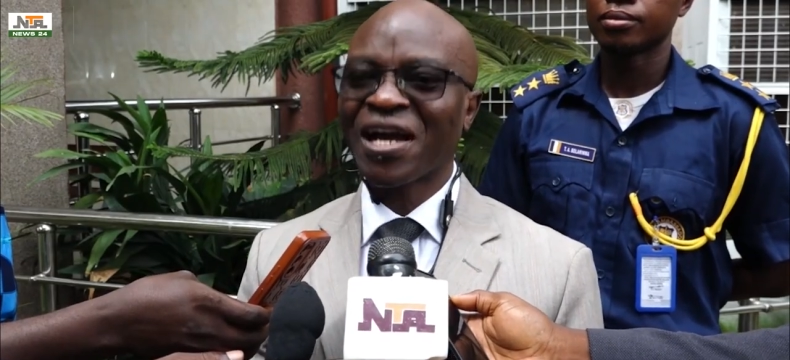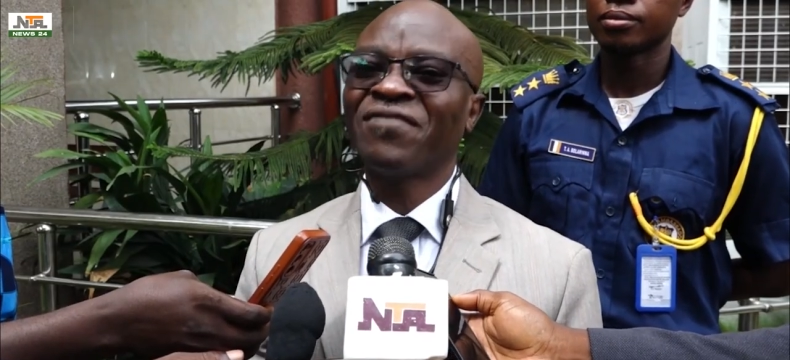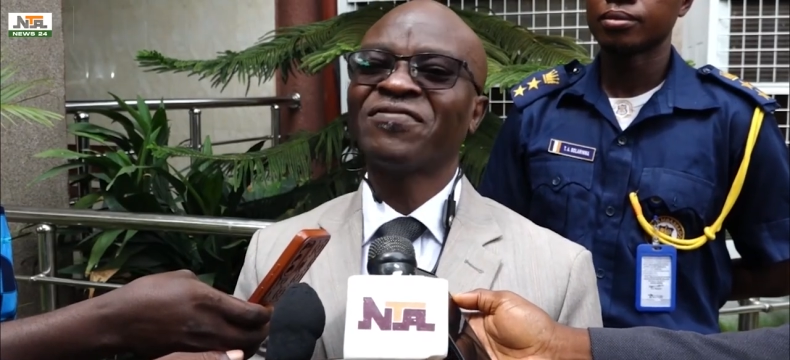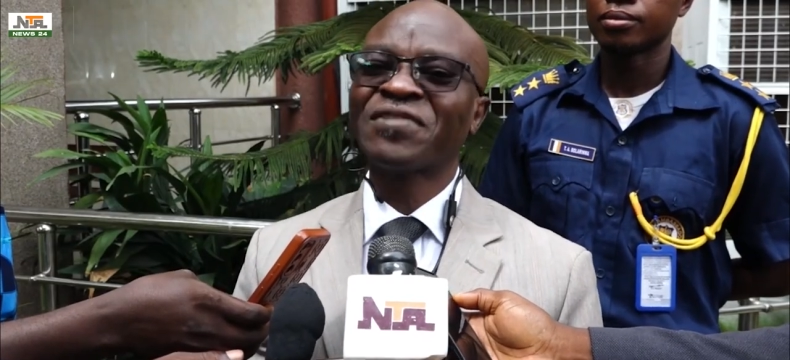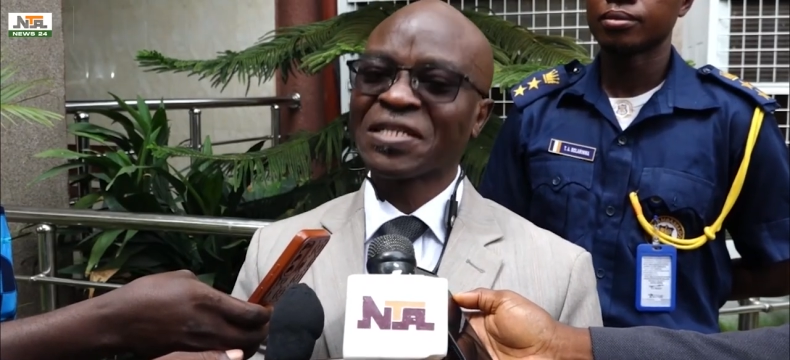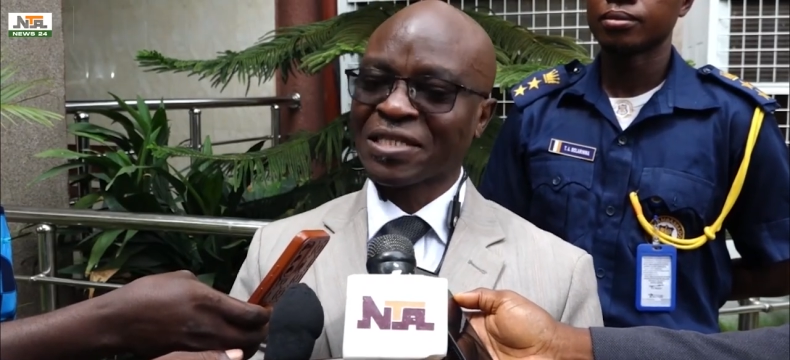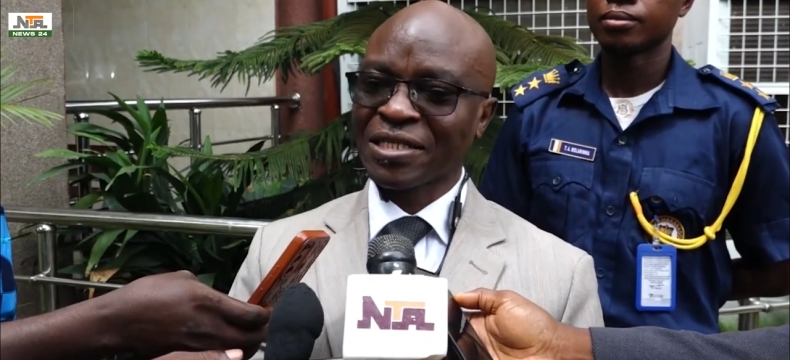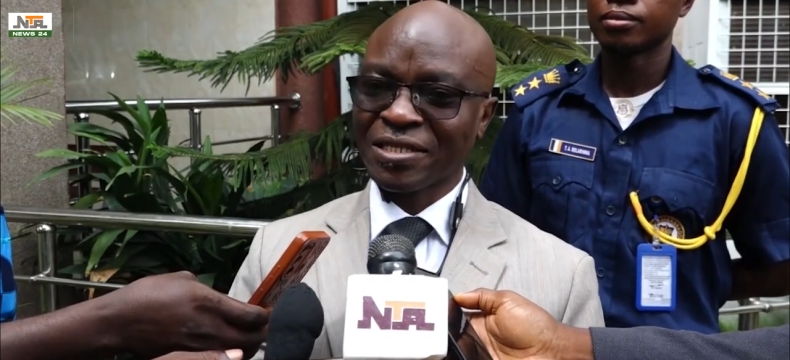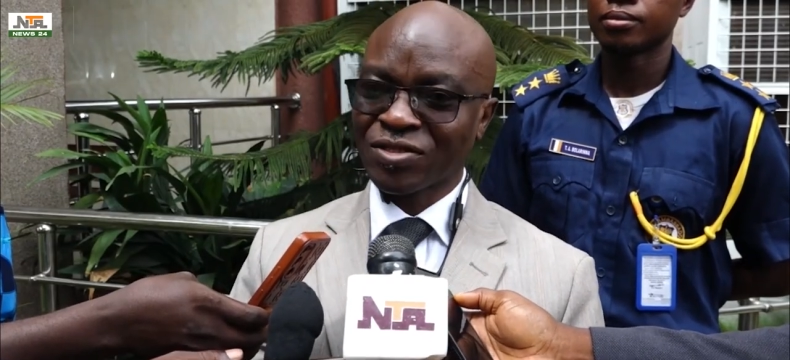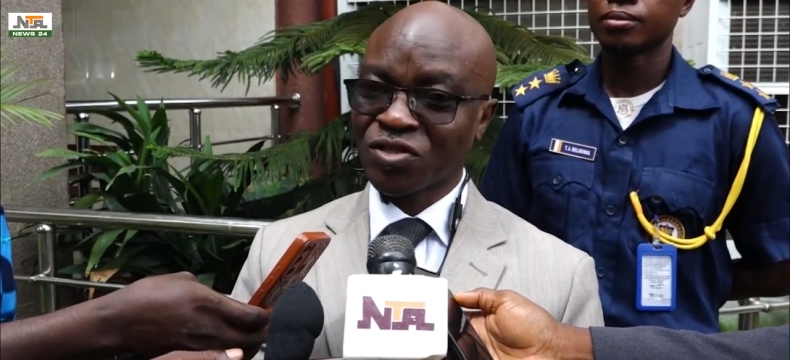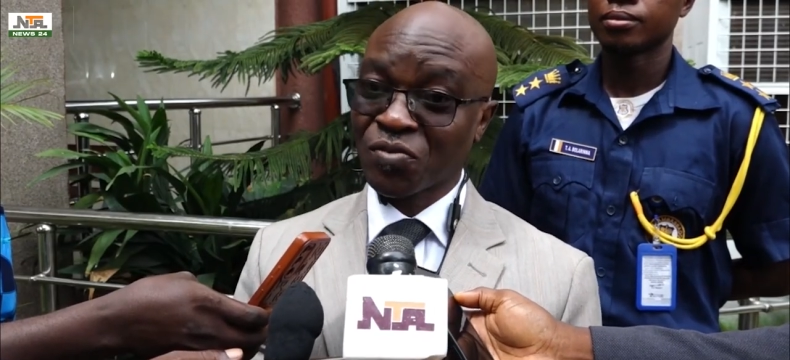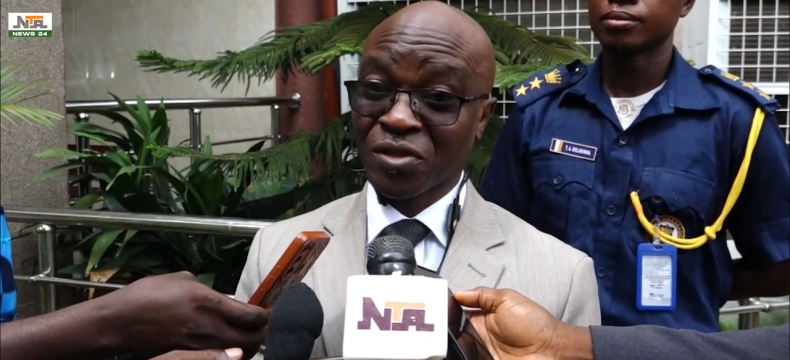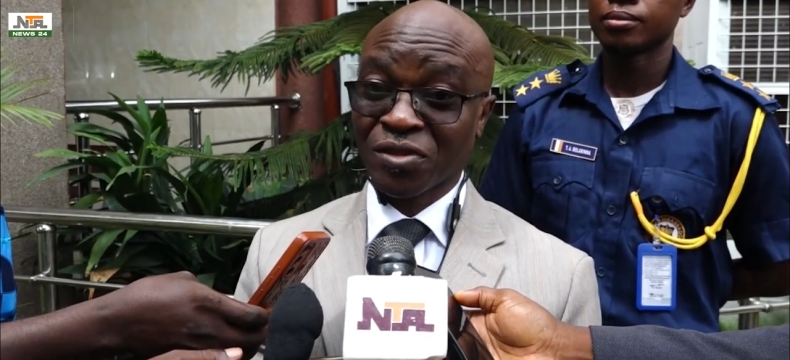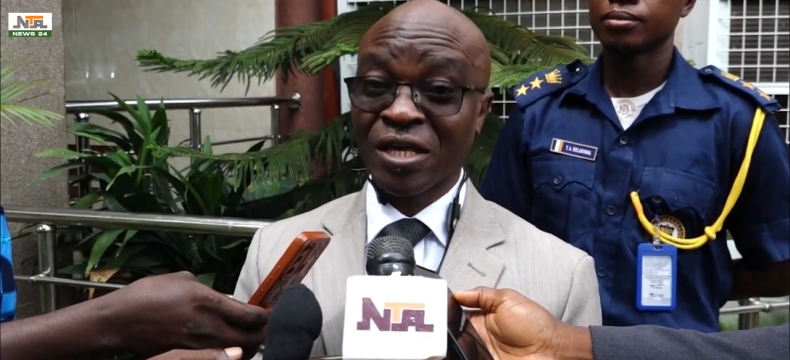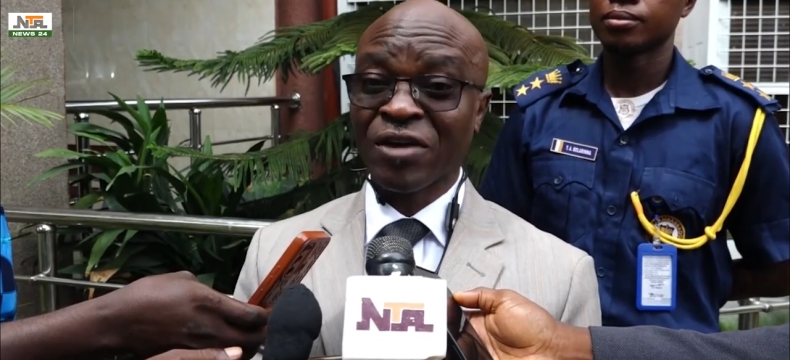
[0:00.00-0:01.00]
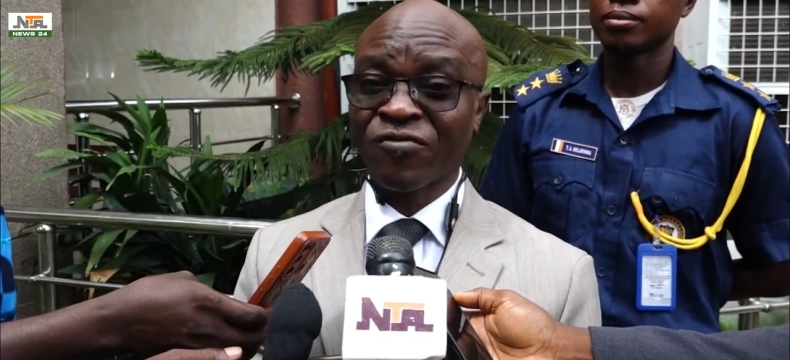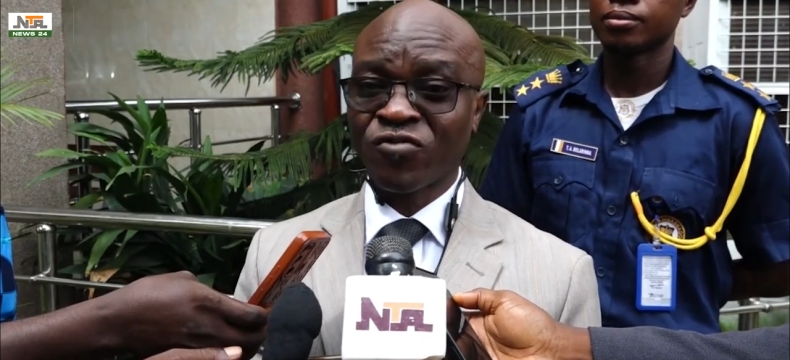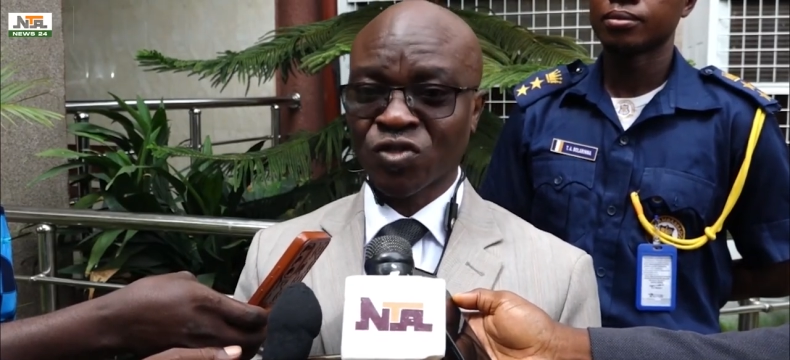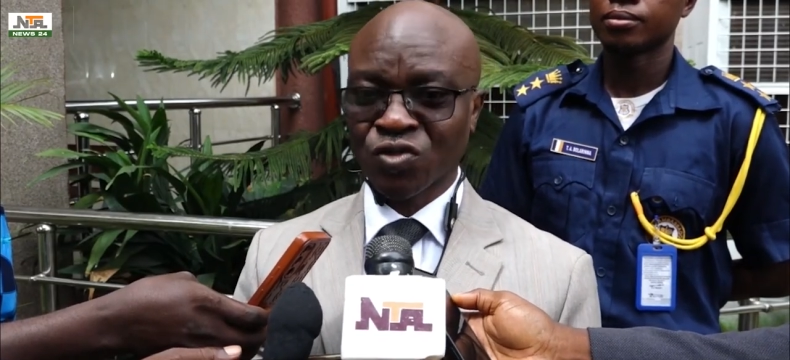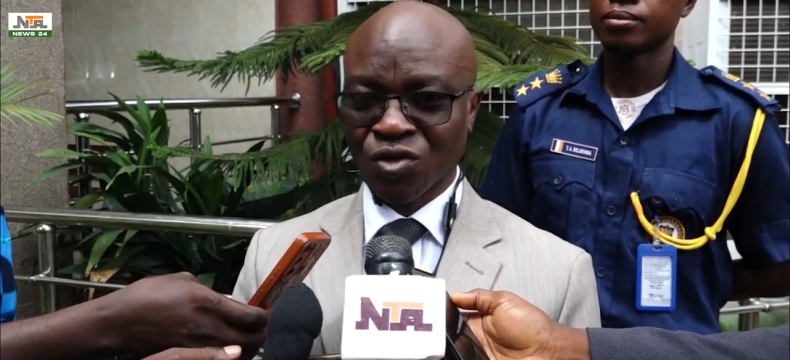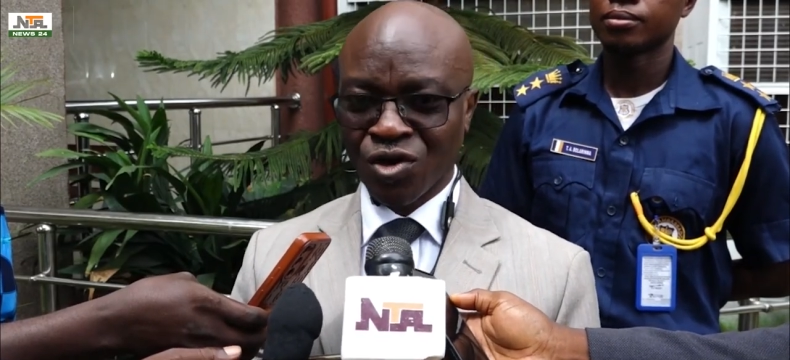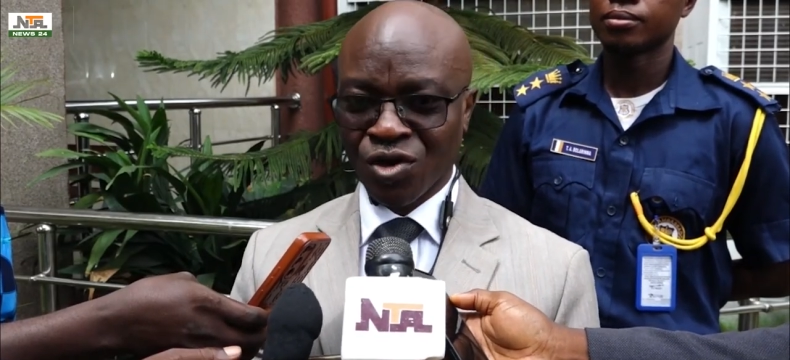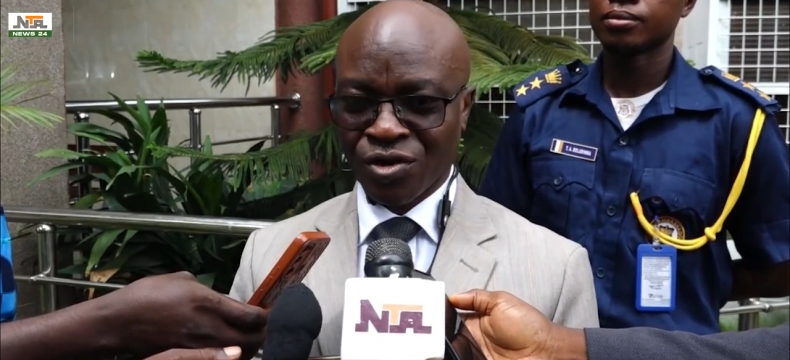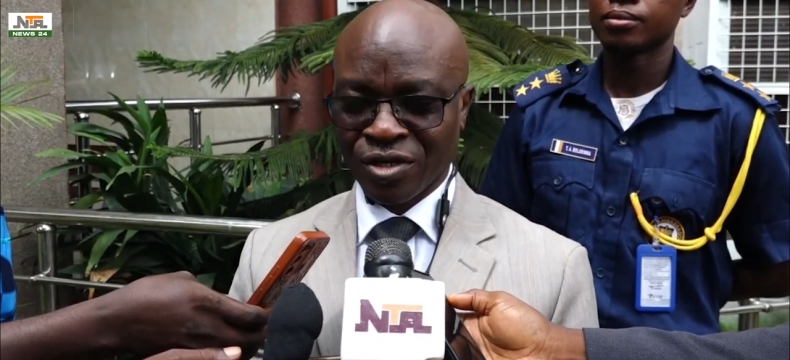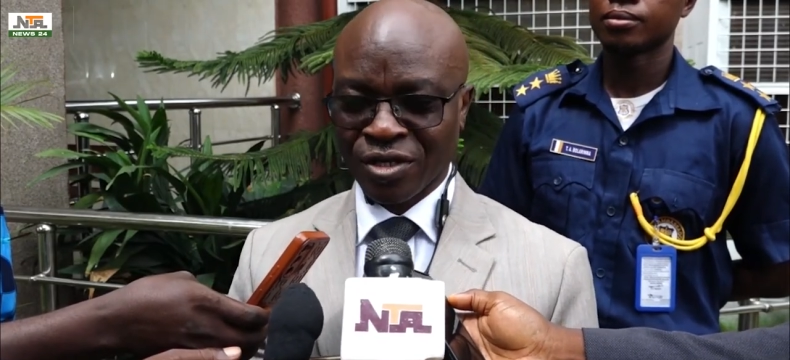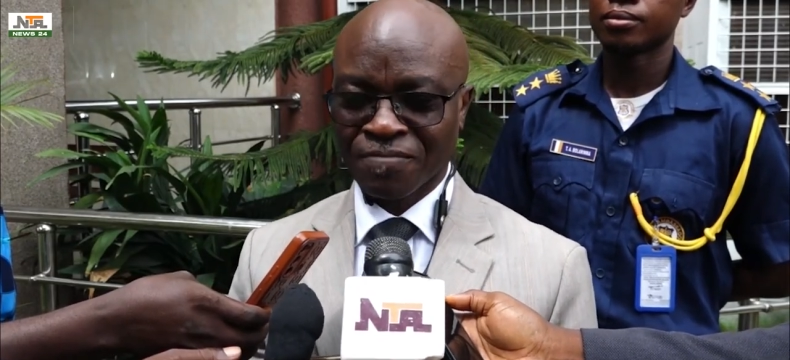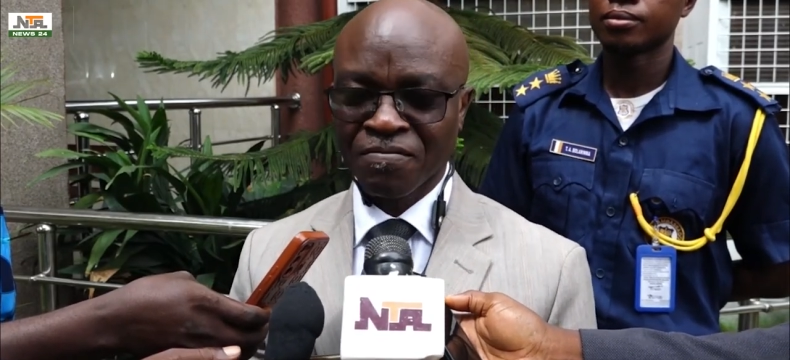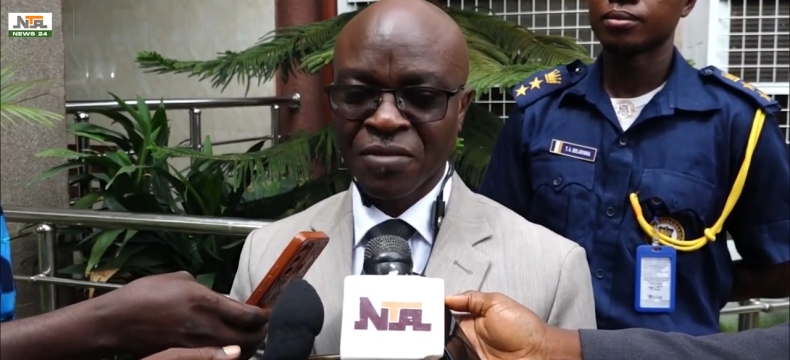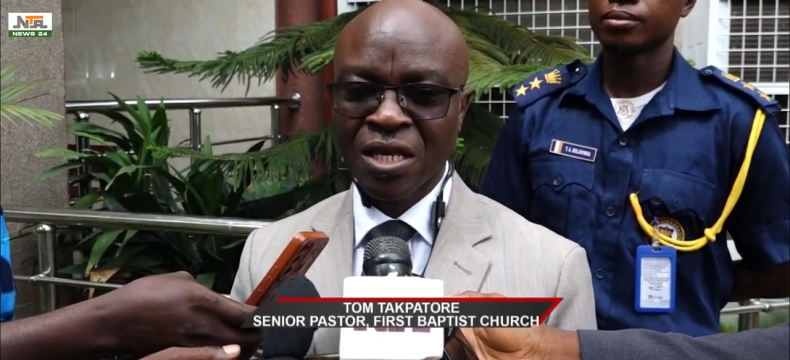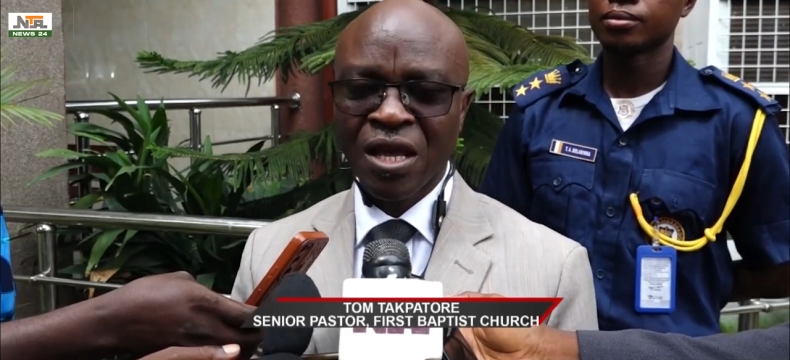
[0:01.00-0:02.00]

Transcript: we have reasons to be thankful to God.